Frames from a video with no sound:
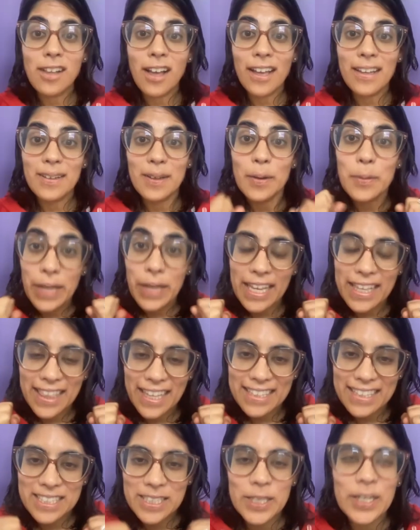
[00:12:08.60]
lot. Okay,
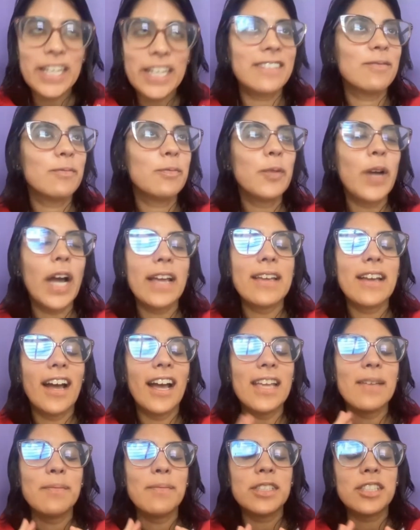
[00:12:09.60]
that's good. Why
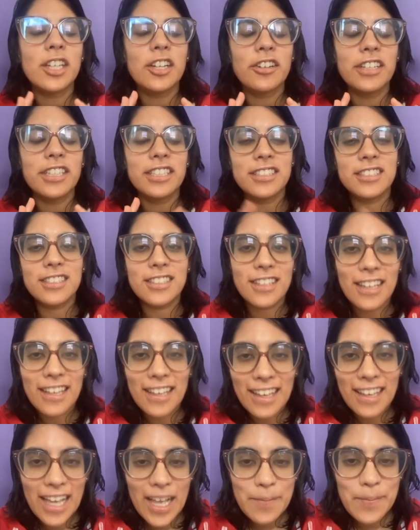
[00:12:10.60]
I'm encouraged.
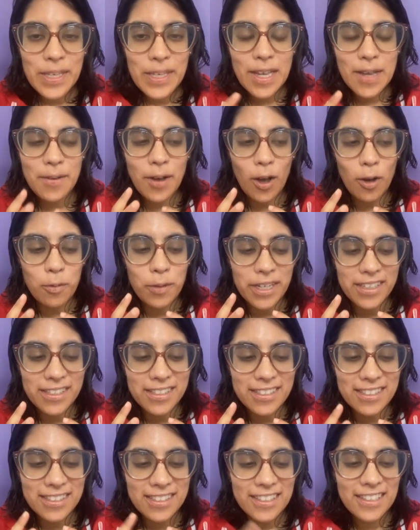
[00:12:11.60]
I mean, I
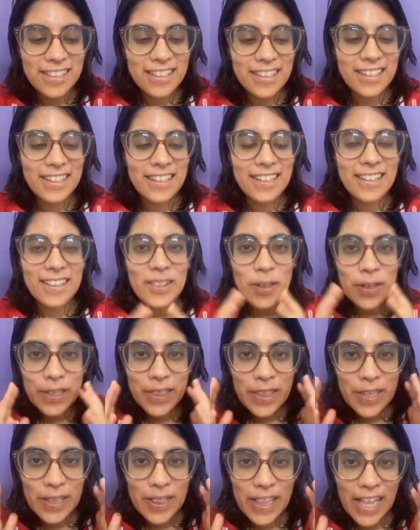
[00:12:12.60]
always look
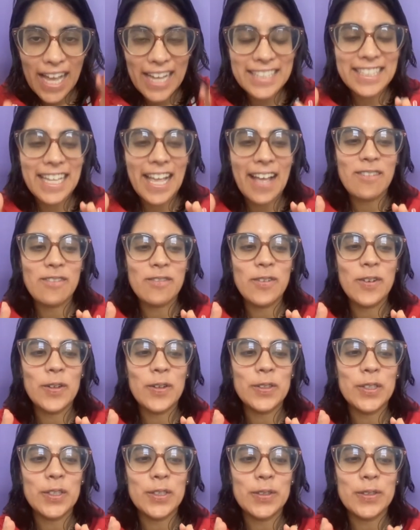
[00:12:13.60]
at the glass half full
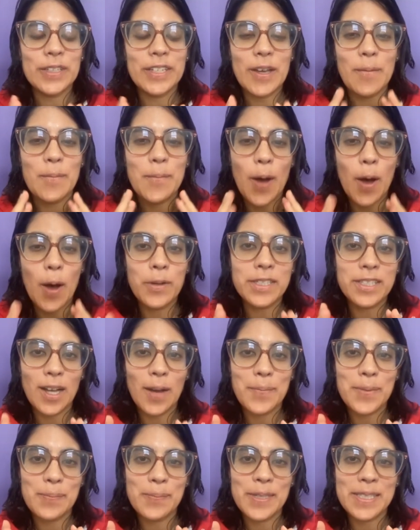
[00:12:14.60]
too, and I'm always
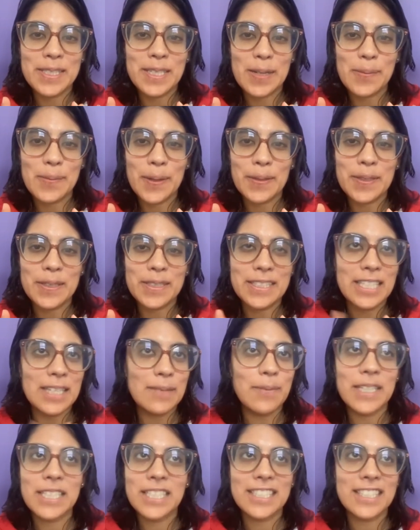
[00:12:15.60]
optimistic about this
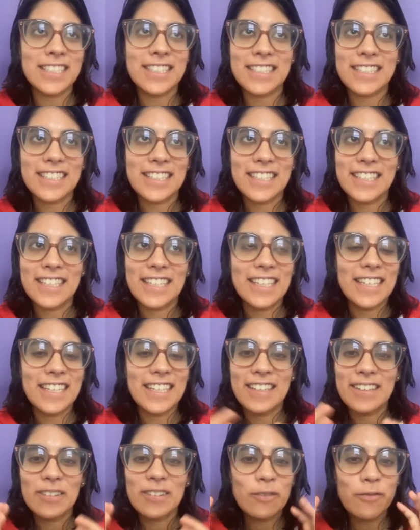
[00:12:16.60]
team. I just
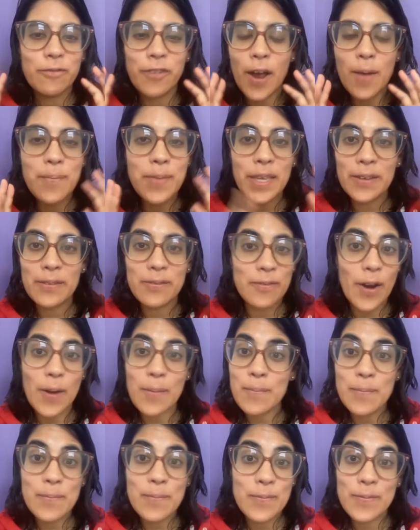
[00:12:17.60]

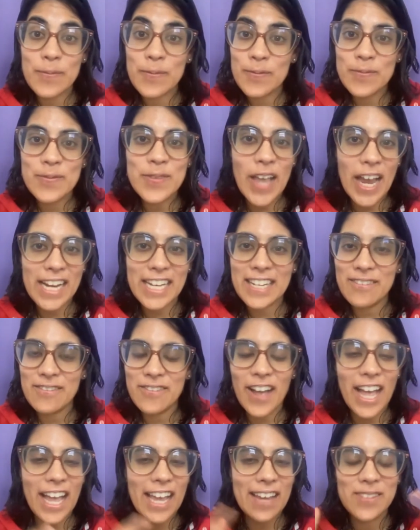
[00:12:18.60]
from
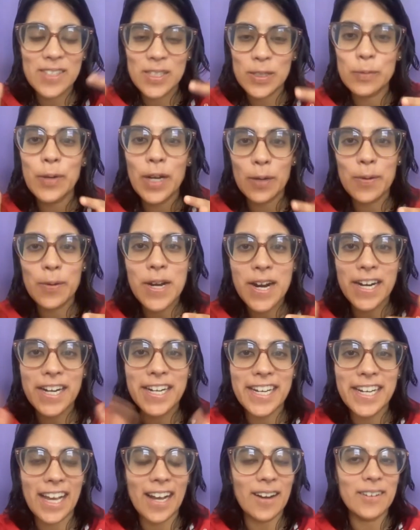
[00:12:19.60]
95 to where we are
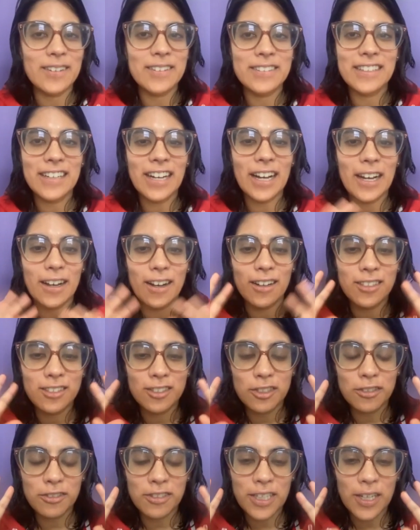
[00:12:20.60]
now,
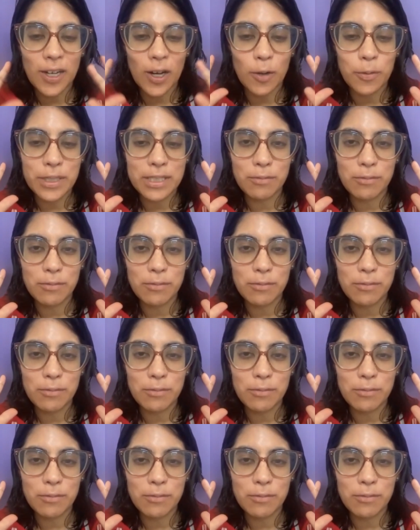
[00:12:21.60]
truly always